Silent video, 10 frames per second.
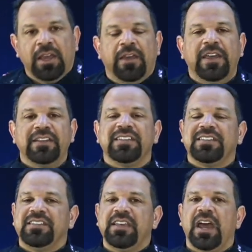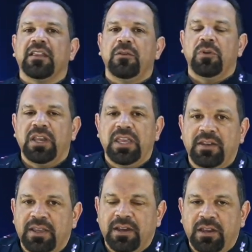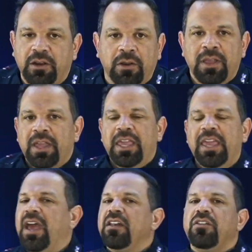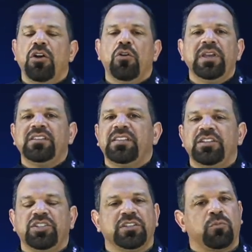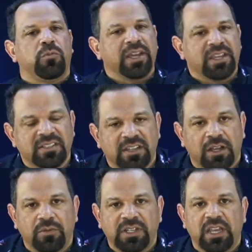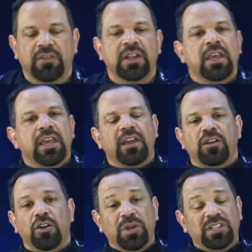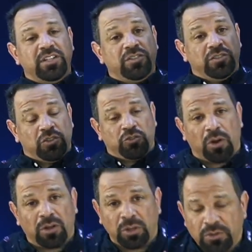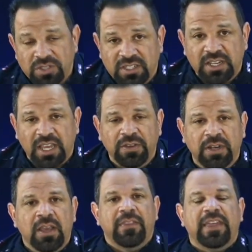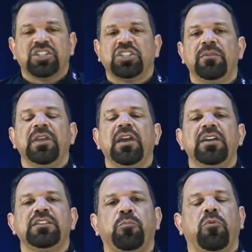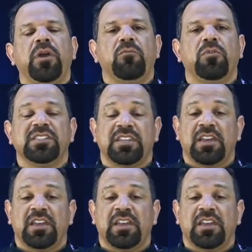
And that's exactly what he did here. He had no intention to reconcile with David. He had no intention to draw close to David. That Shimei's point was that